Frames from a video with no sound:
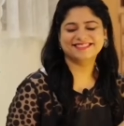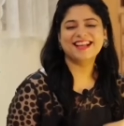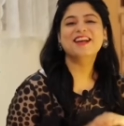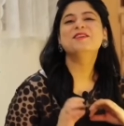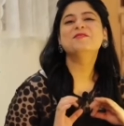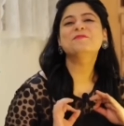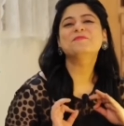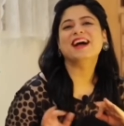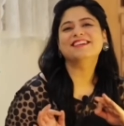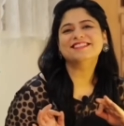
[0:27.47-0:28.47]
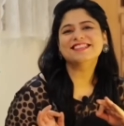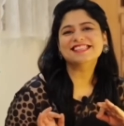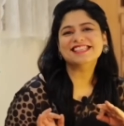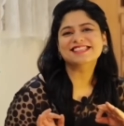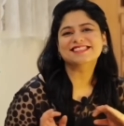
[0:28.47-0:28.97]
No matter the
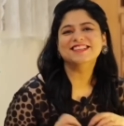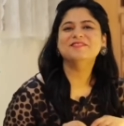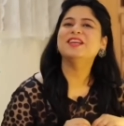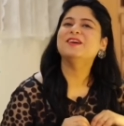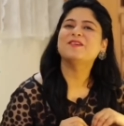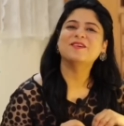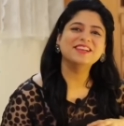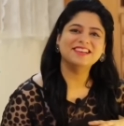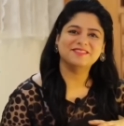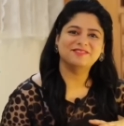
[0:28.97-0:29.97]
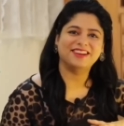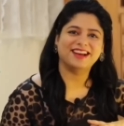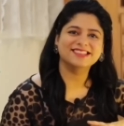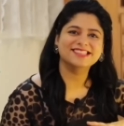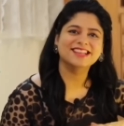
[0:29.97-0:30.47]
season, we all love
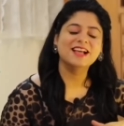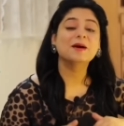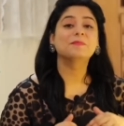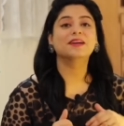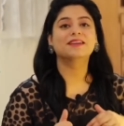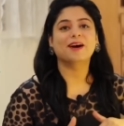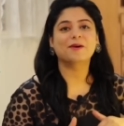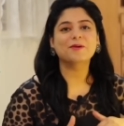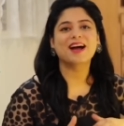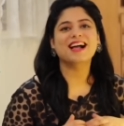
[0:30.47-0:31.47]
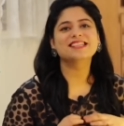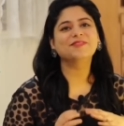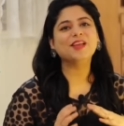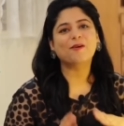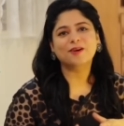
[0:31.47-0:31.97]
flowers. But now, as we
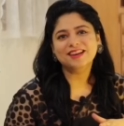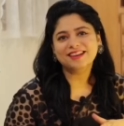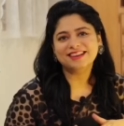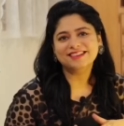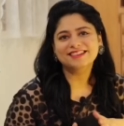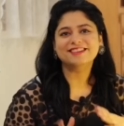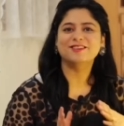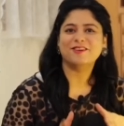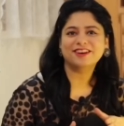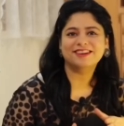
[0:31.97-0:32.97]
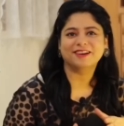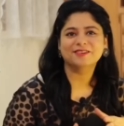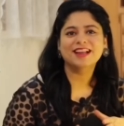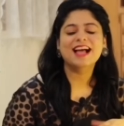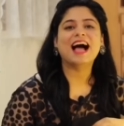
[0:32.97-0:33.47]
all are under lockdown
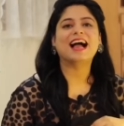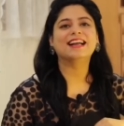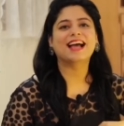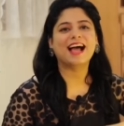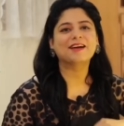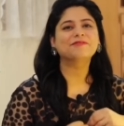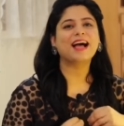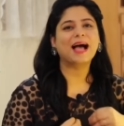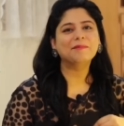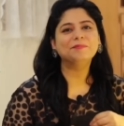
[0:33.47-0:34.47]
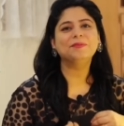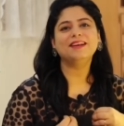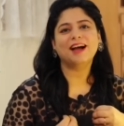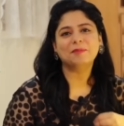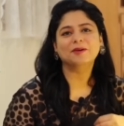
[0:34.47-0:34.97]
and have ample
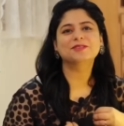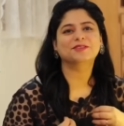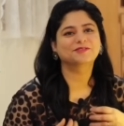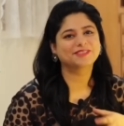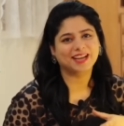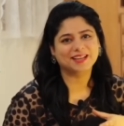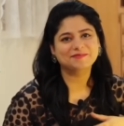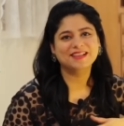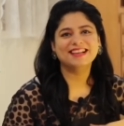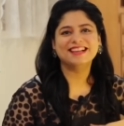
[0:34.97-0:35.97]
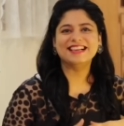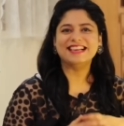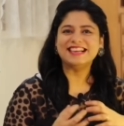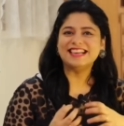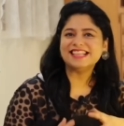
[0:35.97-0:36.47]
amount of time,
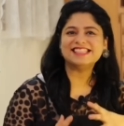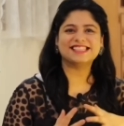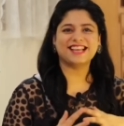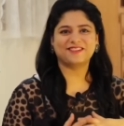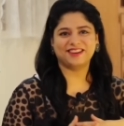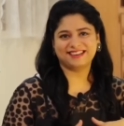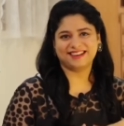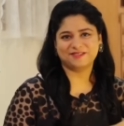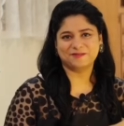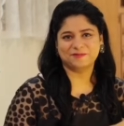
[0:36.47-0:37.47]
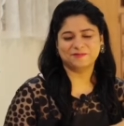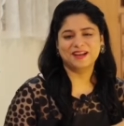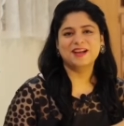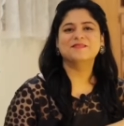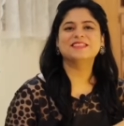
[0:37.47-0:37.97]
let's decorate our home
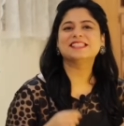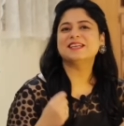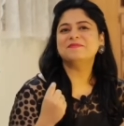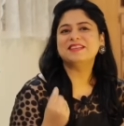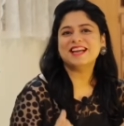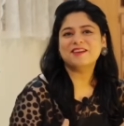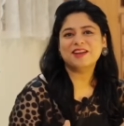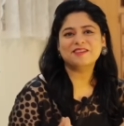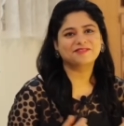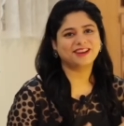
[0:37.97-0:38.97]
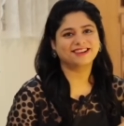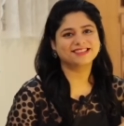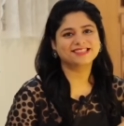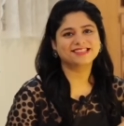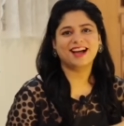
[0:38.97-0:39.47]
with some DIY flowers.
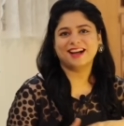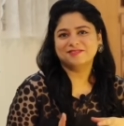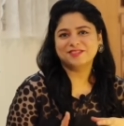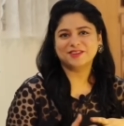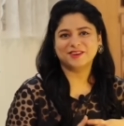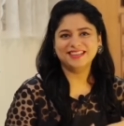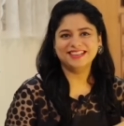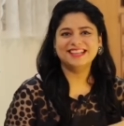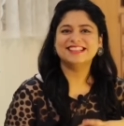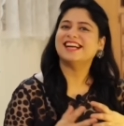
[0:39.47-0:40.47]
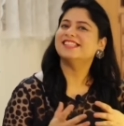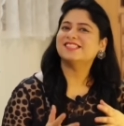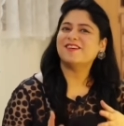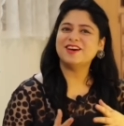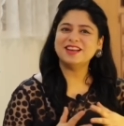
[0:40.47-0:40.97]
After all, that's
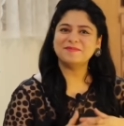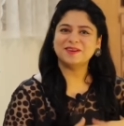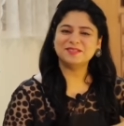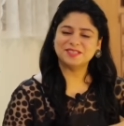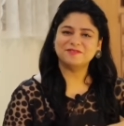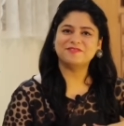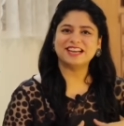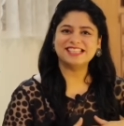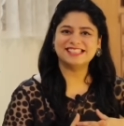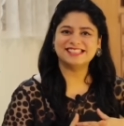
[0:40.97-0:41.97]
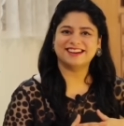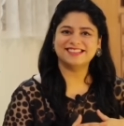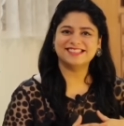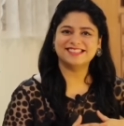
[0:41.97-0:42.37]
all about fresh starts.